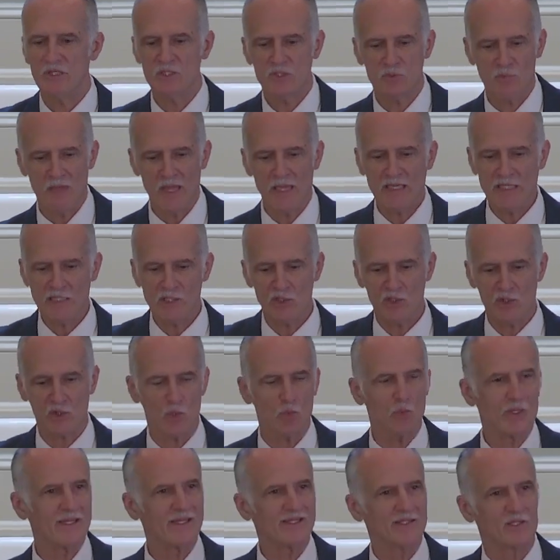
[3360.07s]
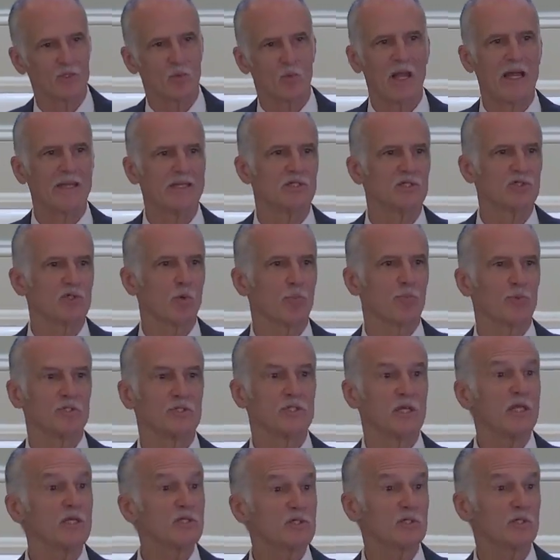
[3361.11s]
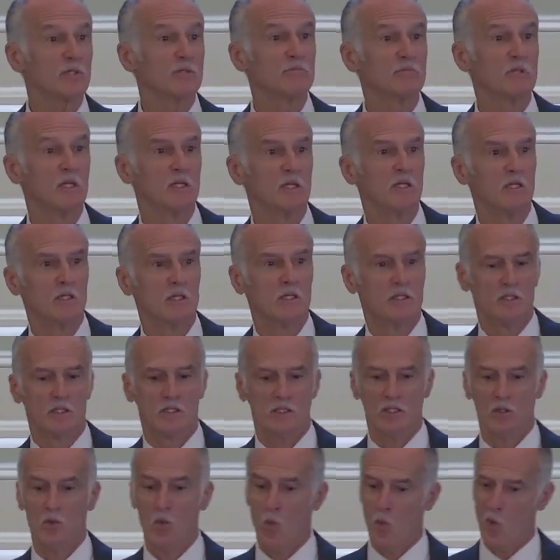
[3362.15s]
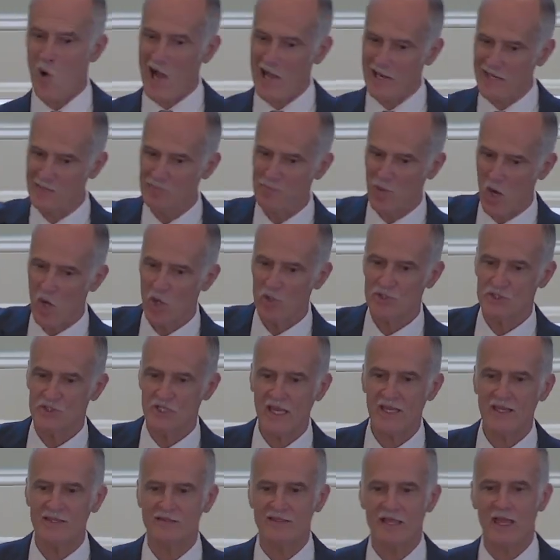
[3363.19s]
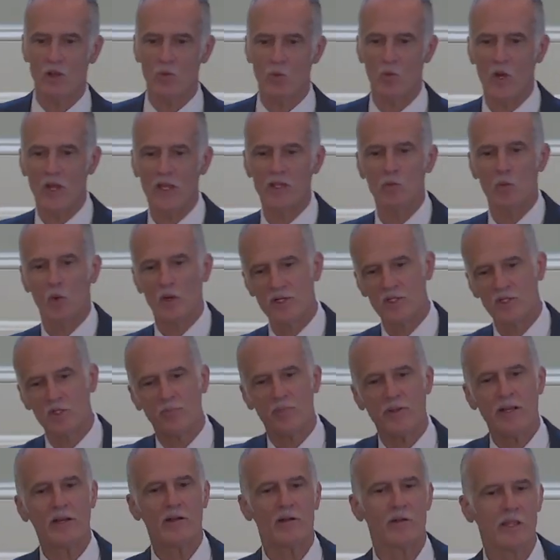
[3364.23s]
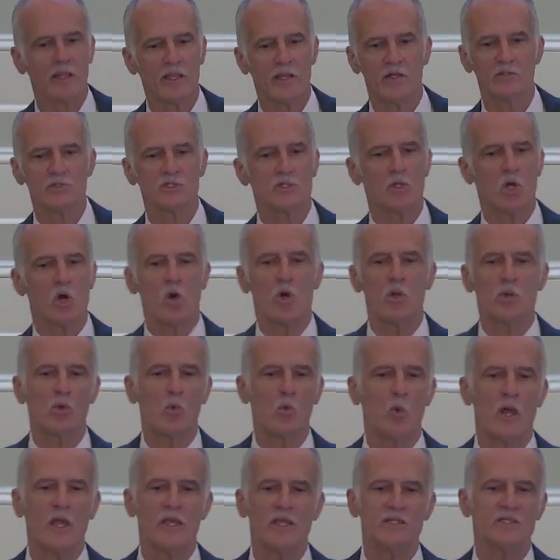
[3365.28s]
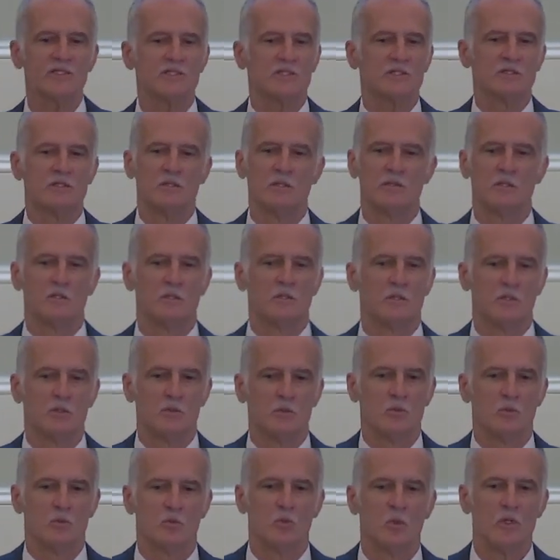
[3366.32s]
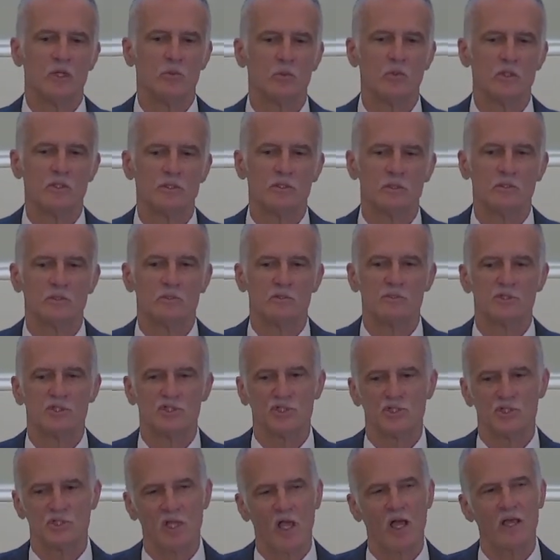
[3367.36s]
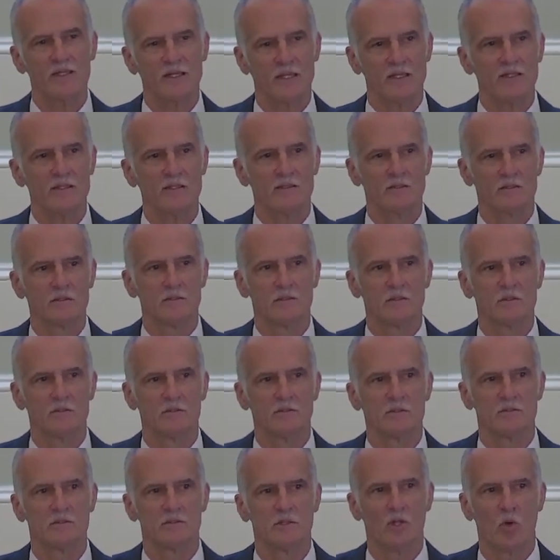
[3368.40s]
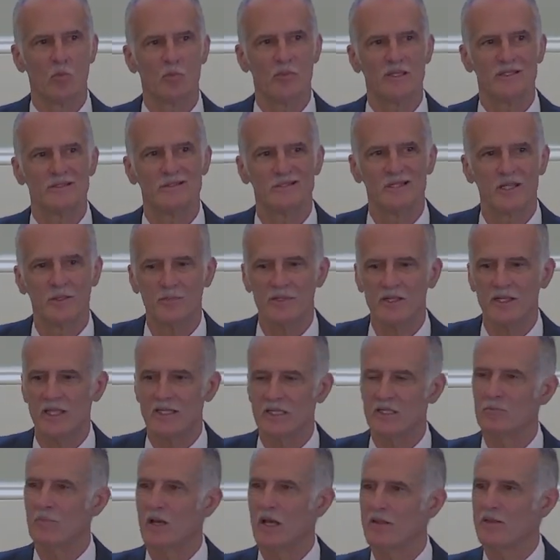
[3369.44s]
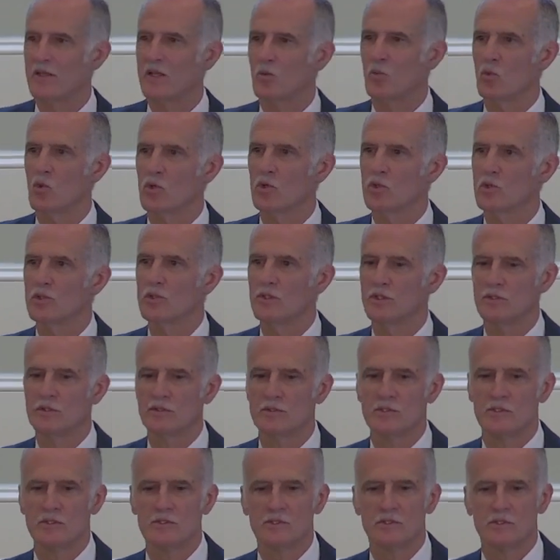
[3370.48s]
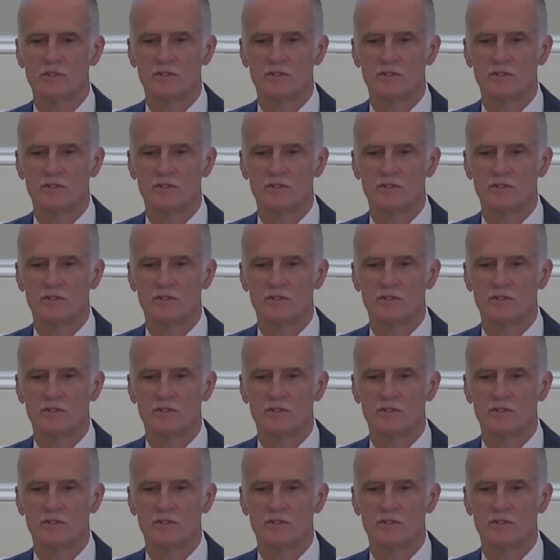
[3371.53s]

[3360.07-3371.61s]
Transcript: just means making sure we get the right interpretation. You know, why did Paul say it that way? What are the parallels and all the ways we would study? Don't be intimidated by that word.